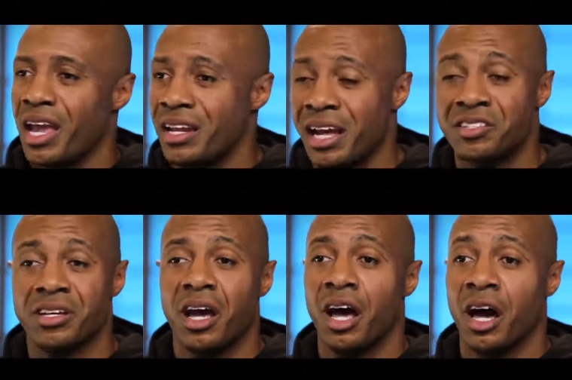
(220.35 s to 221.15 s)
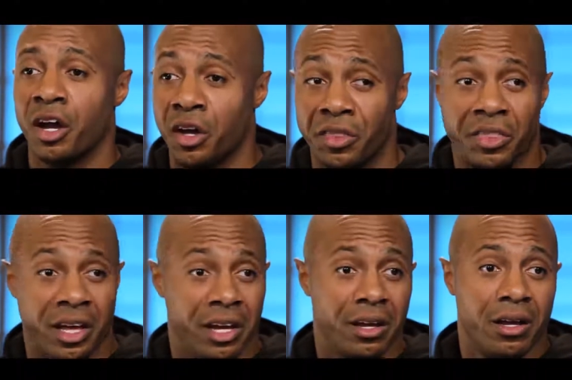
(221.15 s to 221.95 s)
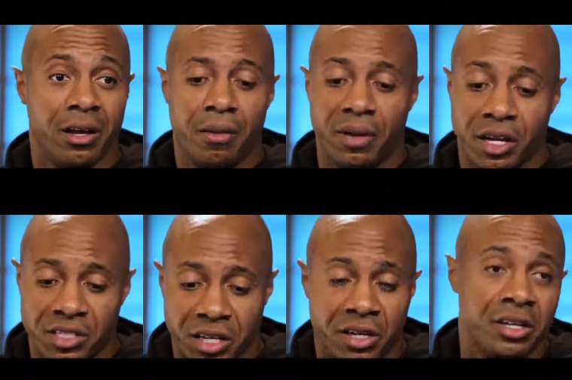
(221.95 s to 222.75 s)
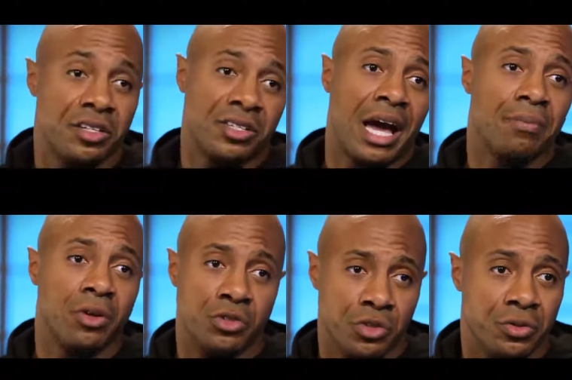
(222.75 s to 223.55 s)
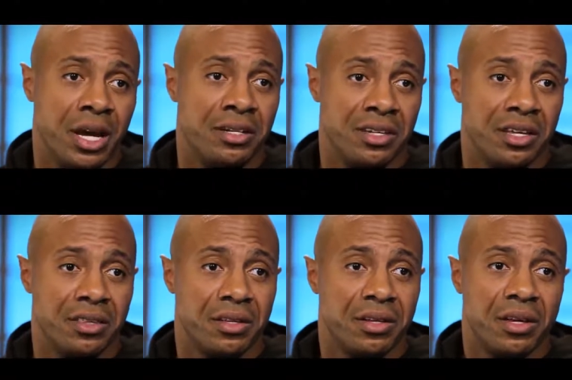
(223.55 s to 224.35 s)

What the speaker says: And that's a good thing because it could have stopped on June 19th.